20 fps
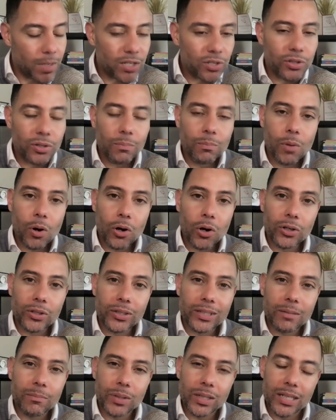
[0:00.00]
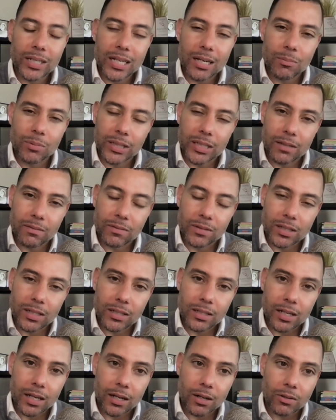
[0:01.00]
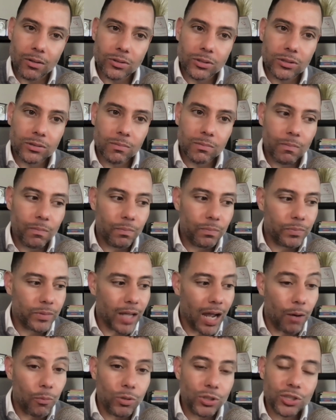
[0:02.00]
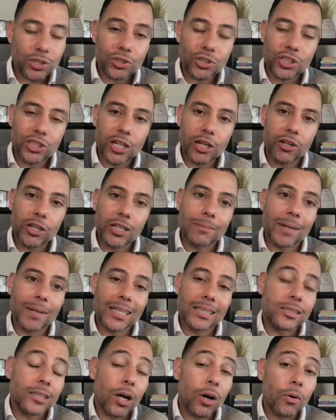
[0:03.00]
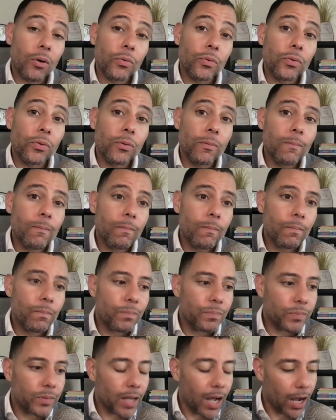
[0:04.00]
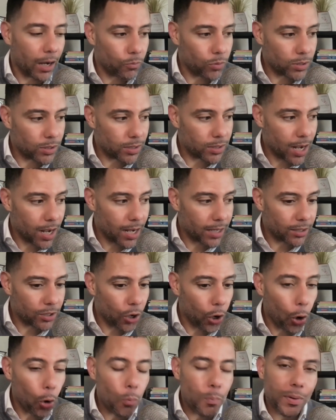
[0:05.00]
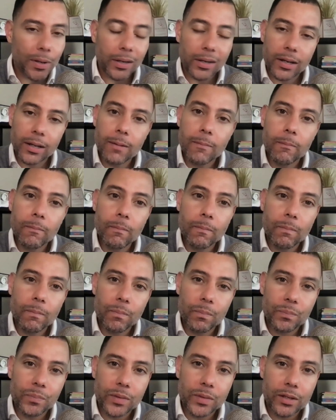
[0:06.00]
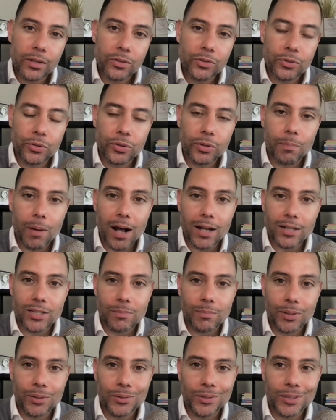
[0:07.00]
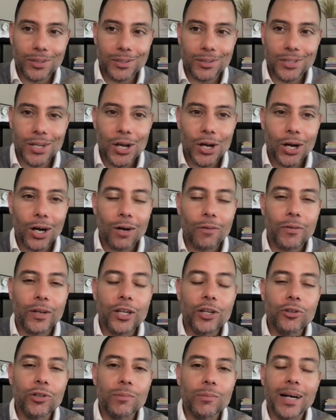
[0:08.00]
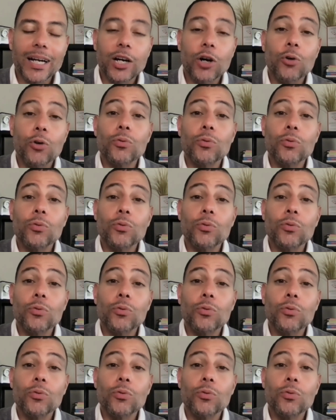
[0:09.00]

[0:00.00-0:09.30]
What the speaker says: missed the mark in being able to give details. I wasn't sharing myself. I was not open to the possibilities of hearing